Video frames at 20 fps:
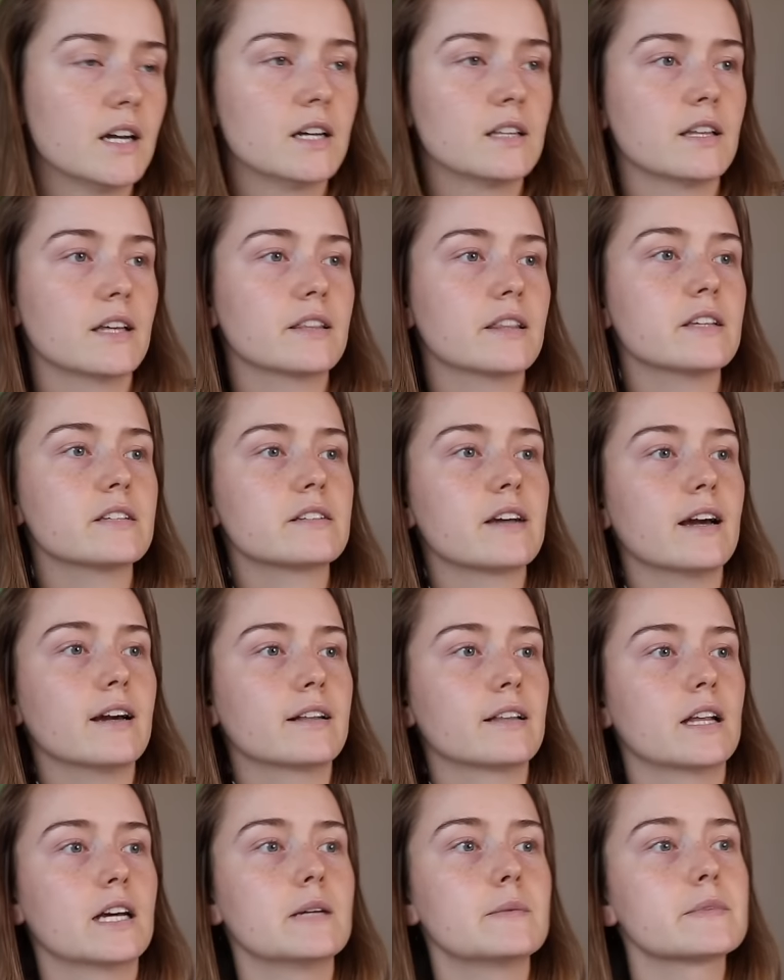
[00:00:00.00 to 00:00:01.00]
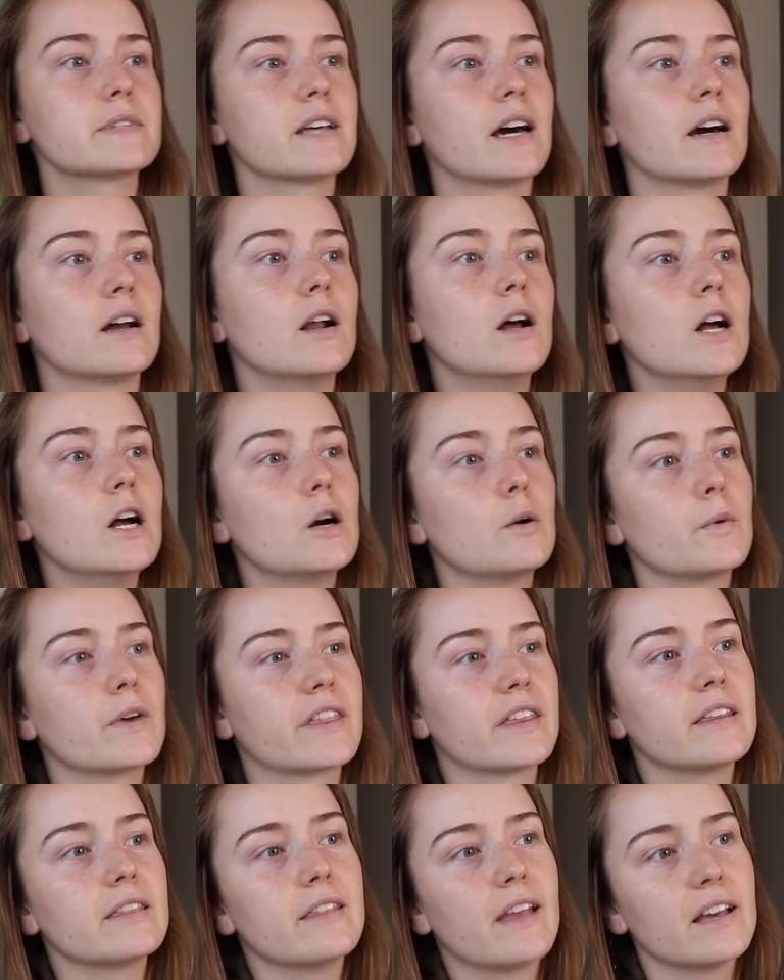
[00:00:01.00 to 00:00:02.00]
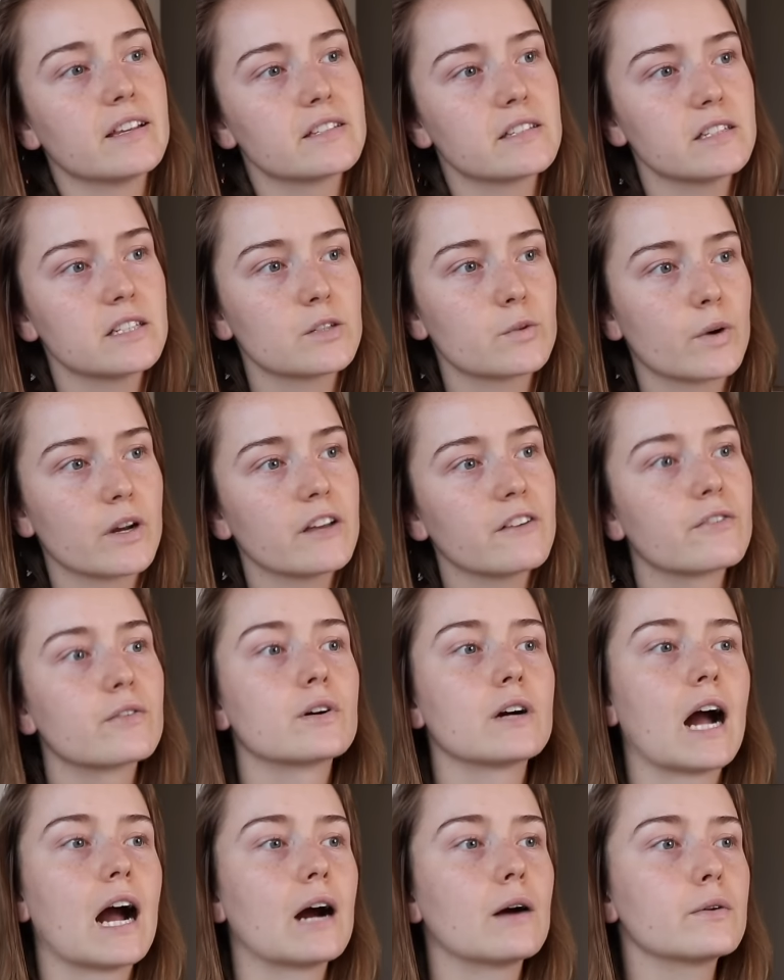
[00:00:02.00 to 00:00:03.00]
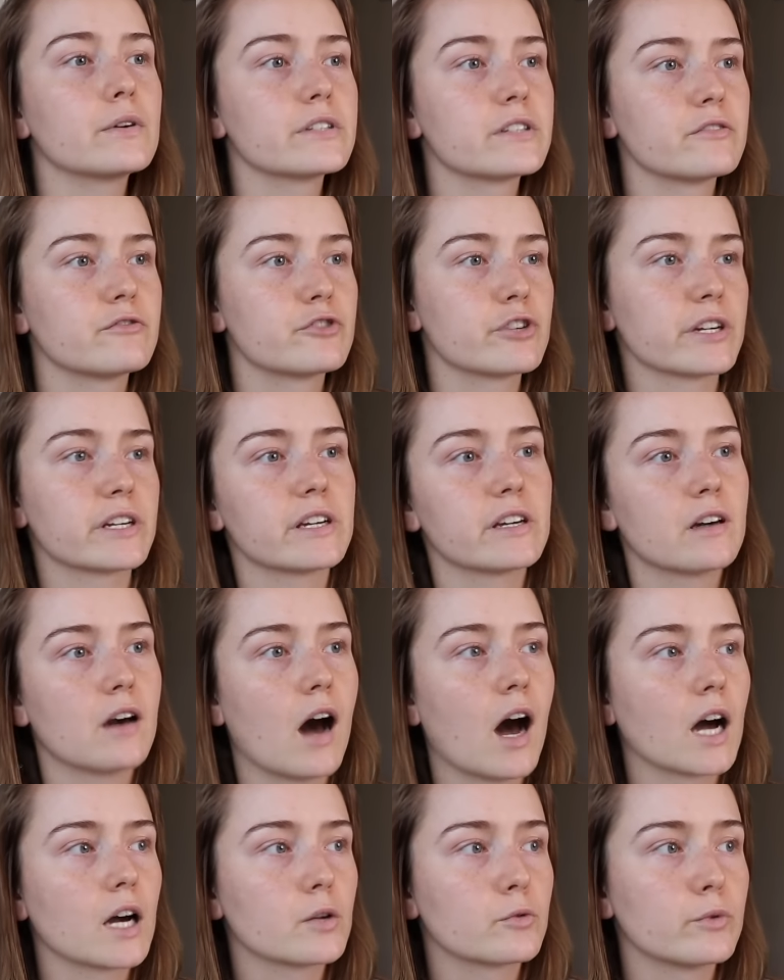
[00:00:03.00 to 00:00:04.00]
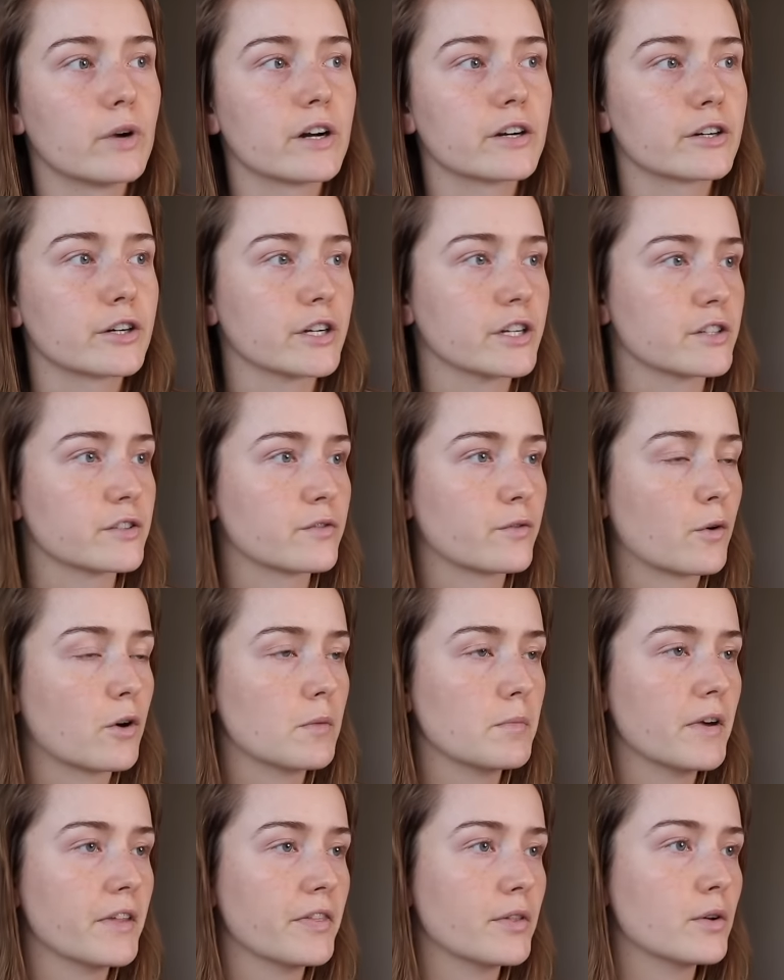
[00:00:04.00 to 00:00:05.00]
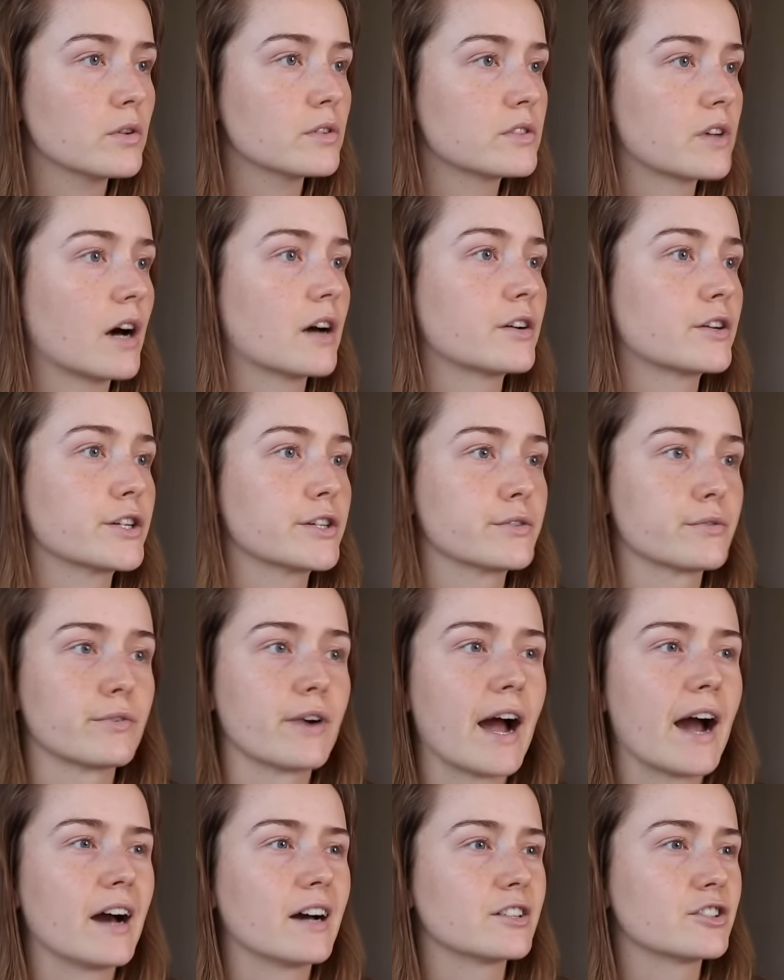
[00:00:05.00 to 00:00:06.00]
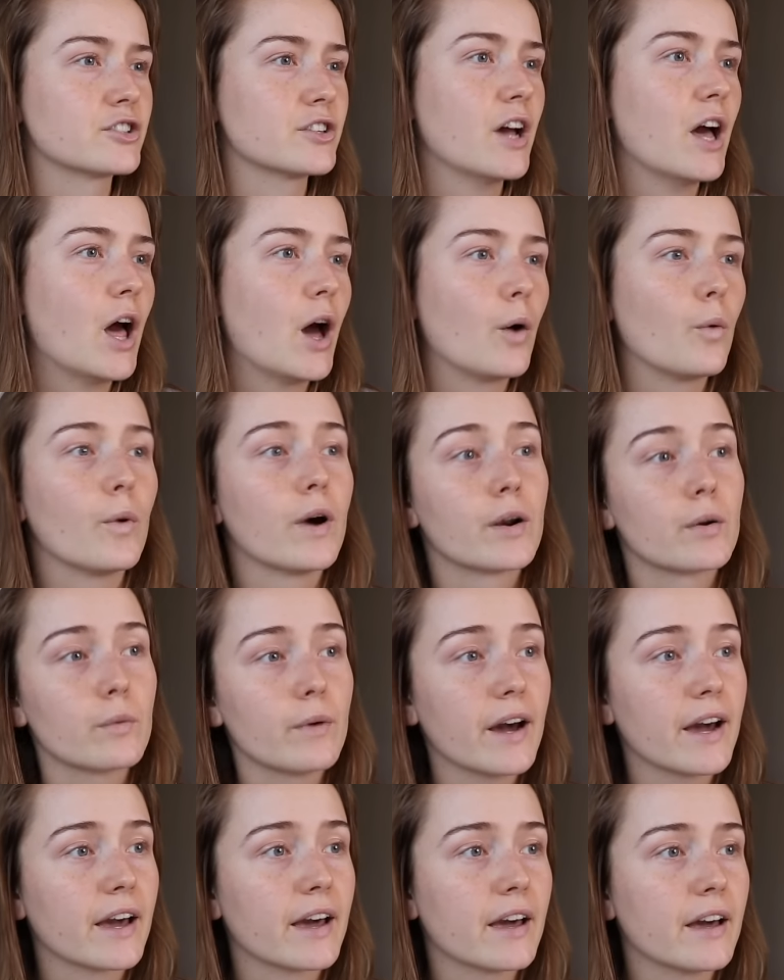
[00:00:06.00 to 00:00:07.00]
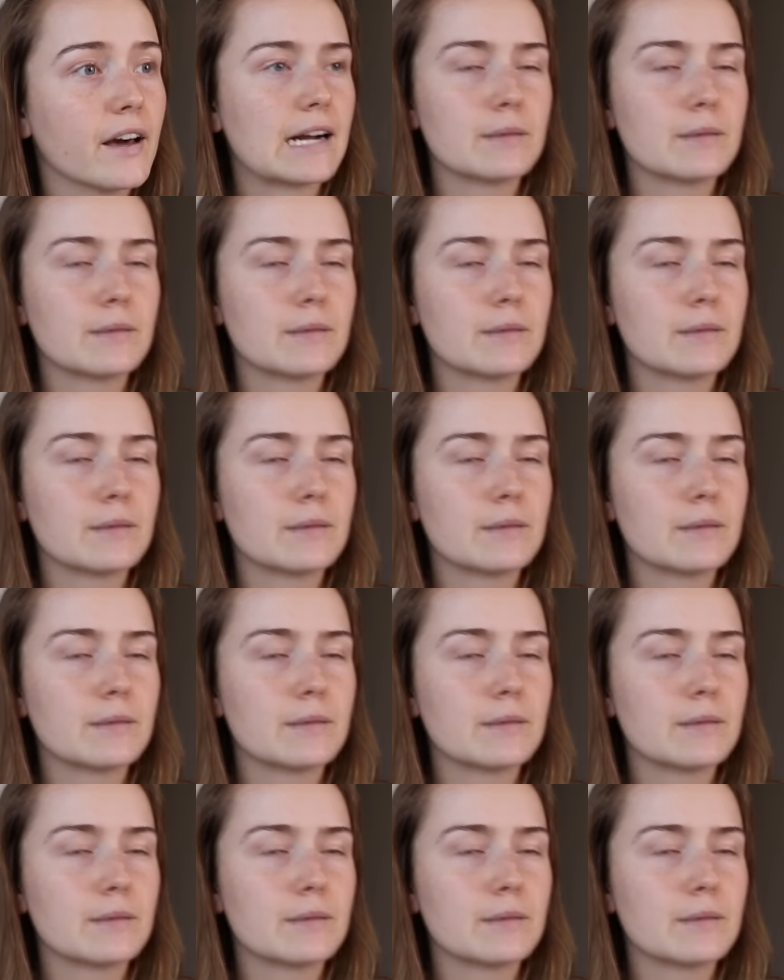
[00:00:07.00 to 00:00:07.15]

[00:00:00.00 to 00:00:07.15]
Like this guy claims that Within less than 24 hours of drinking Kangen water, his four month old daughter's rash went away.